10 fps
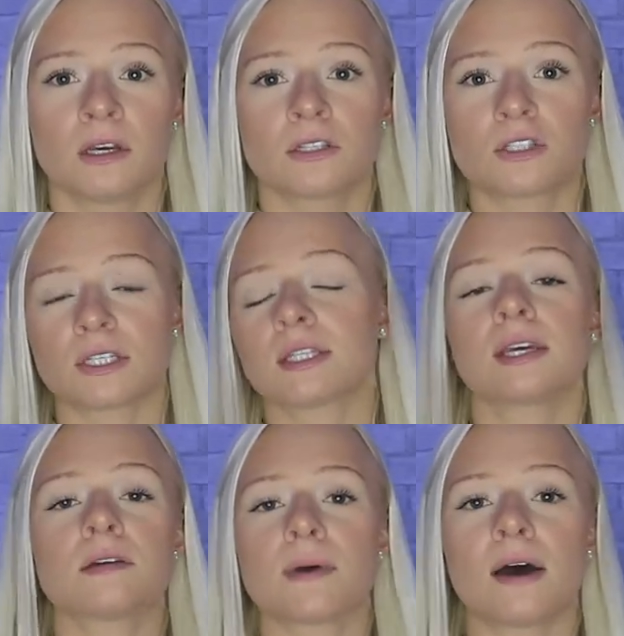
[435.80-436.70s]
just
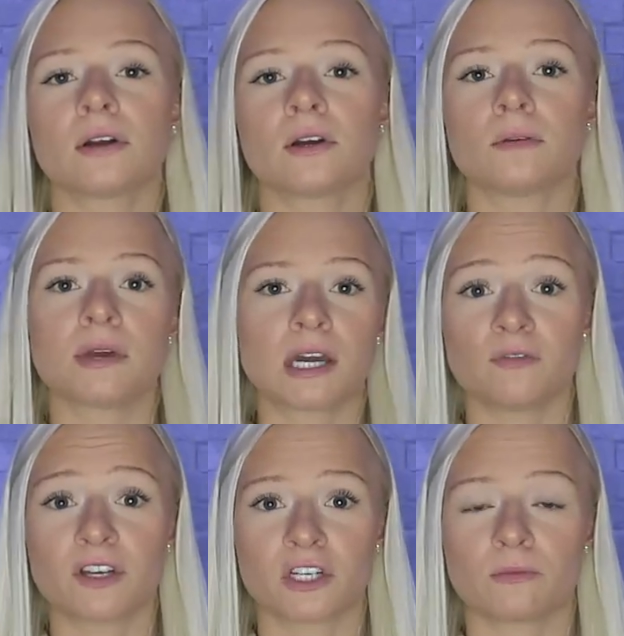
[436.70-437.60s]
think about it or make a
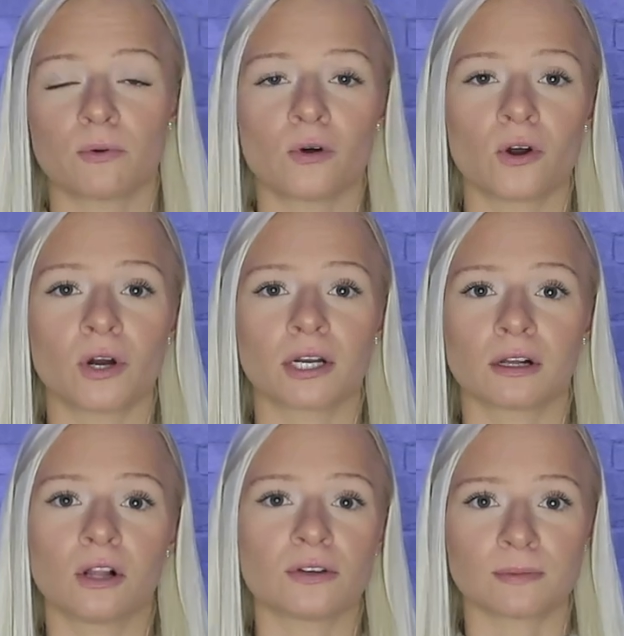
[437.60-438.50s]
vision board
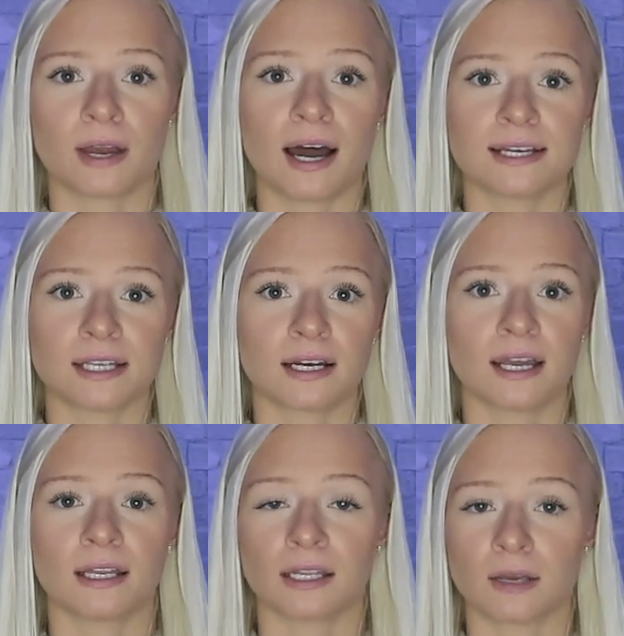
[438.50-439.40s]
and close my eyes at
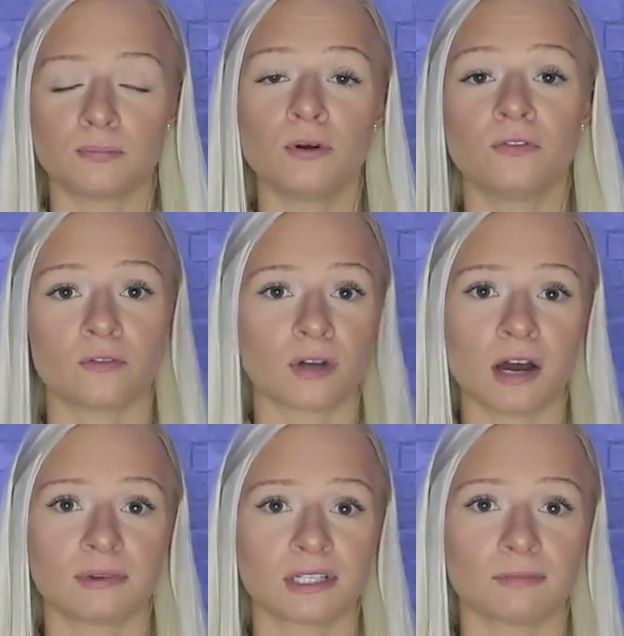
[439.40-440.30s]
night and like poof, it would
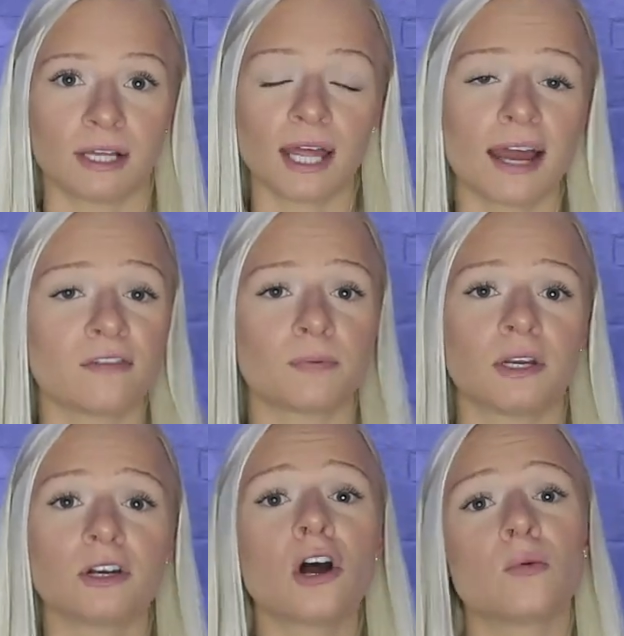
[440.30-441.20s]
come into my life.
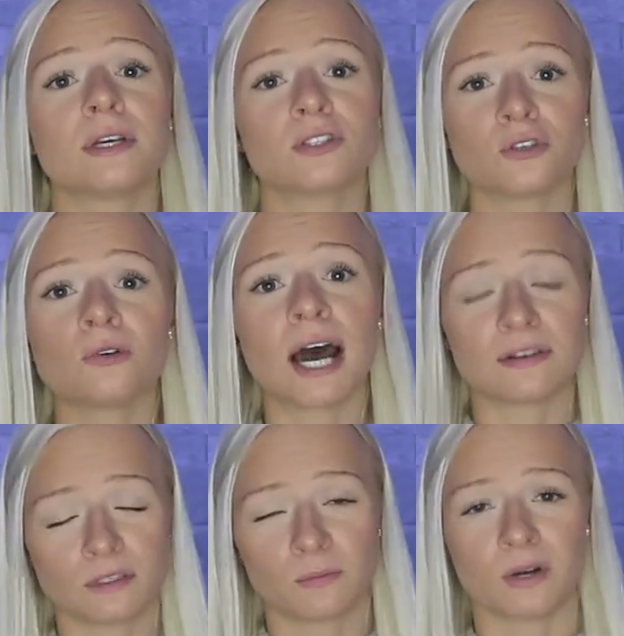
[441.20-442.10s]
But no, we do
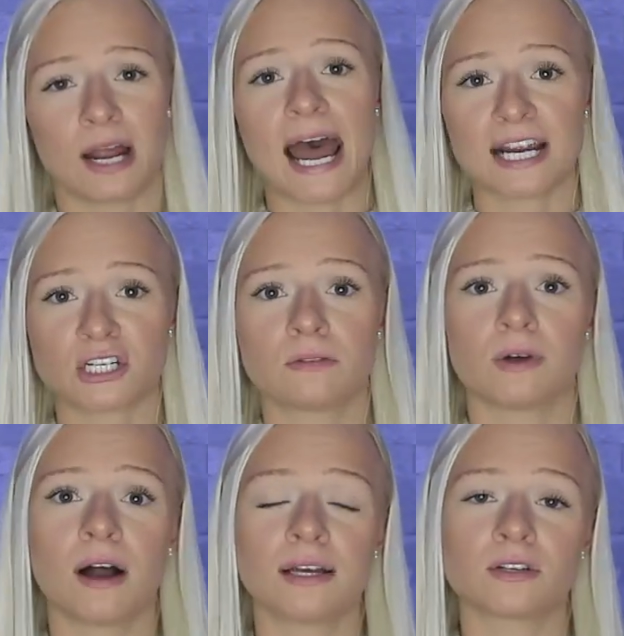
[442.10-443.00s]
have to put action
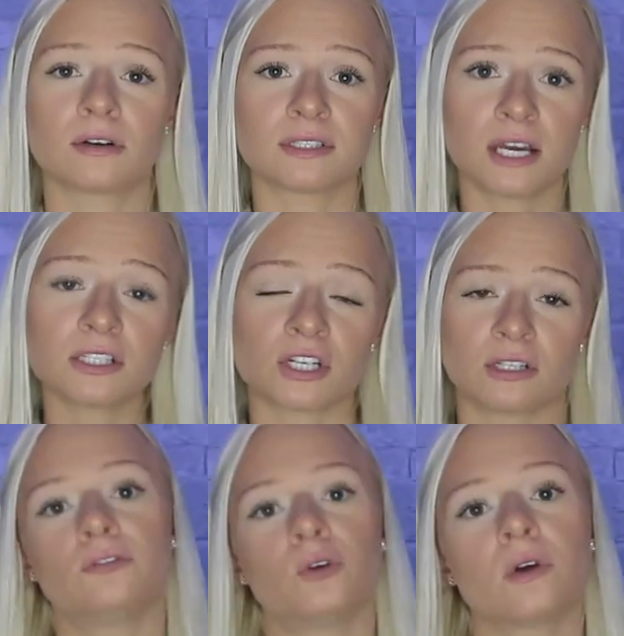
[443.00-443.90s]
behind our intention.
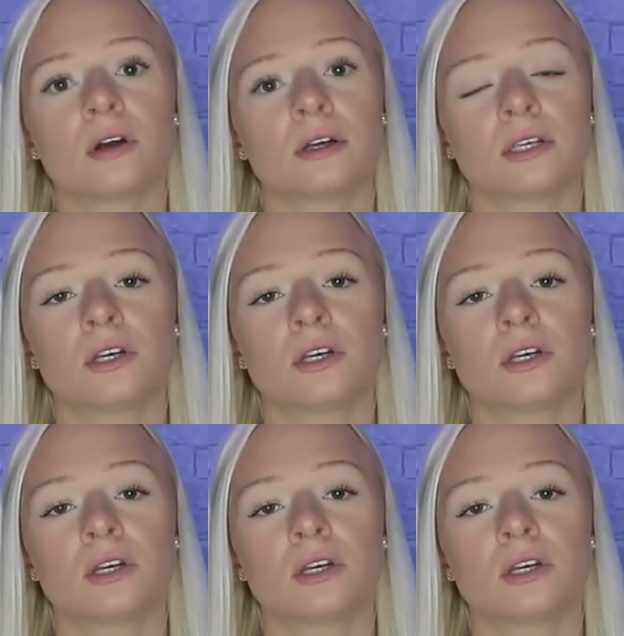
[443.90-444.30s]
If you're,